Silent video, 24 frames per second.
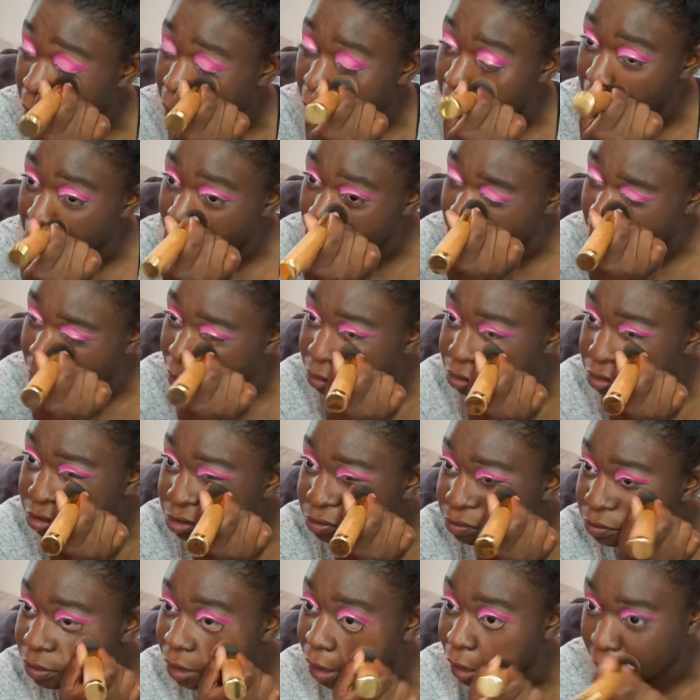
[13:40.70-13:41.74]
And she
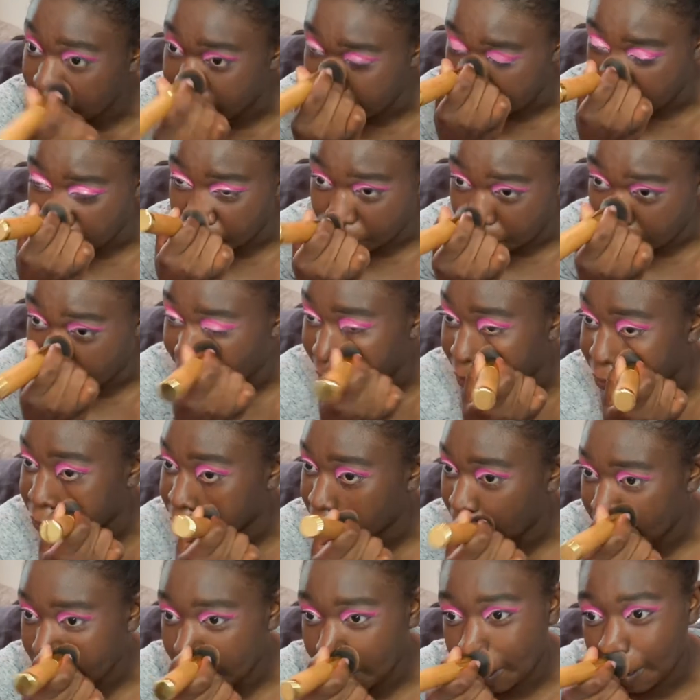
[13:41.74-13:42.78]
was like, I guess
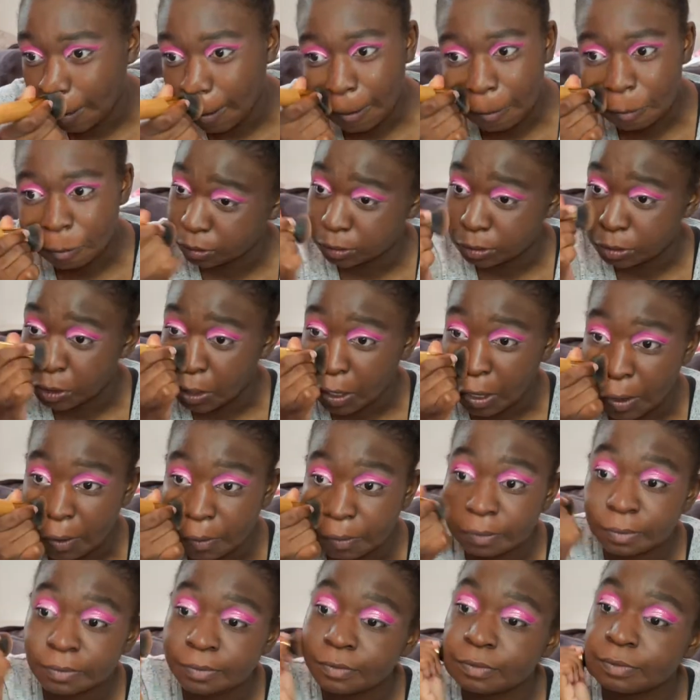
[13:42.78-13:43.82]
I don't.
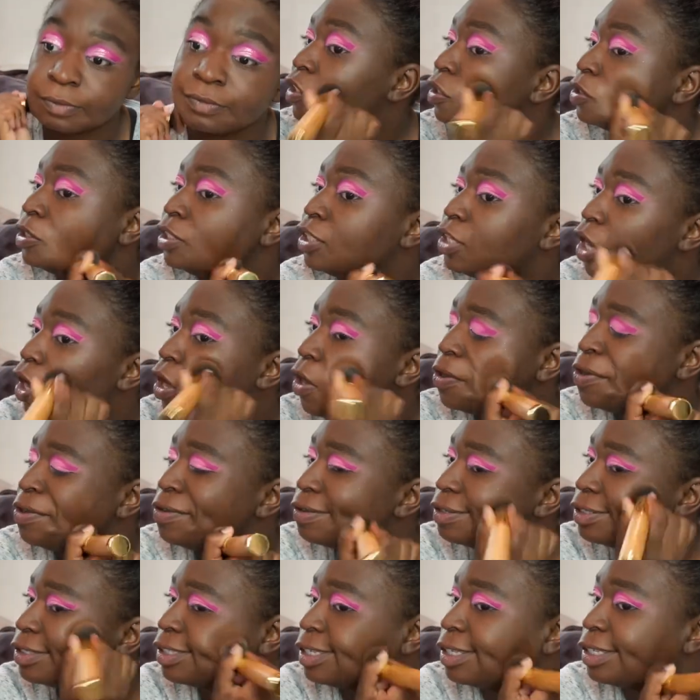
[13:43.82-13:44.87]
So she
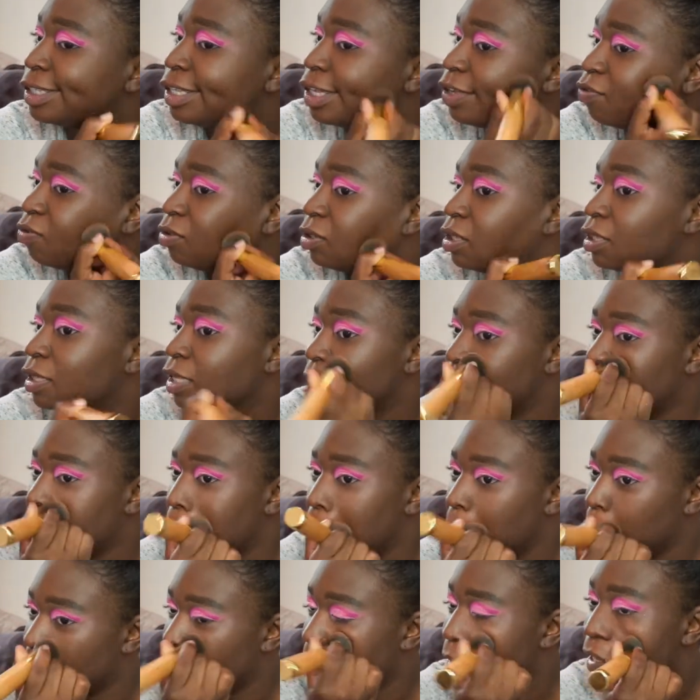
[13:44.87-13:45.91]
goes to live with the
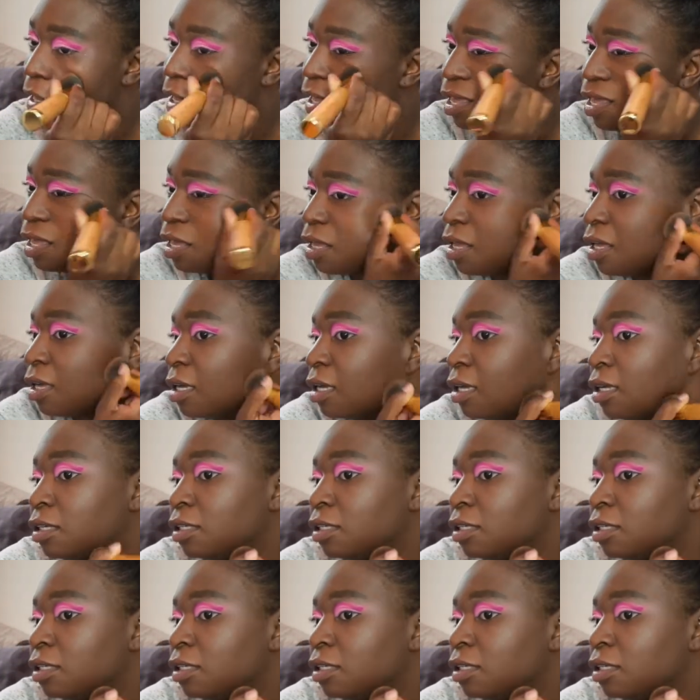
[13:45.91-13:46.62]
king.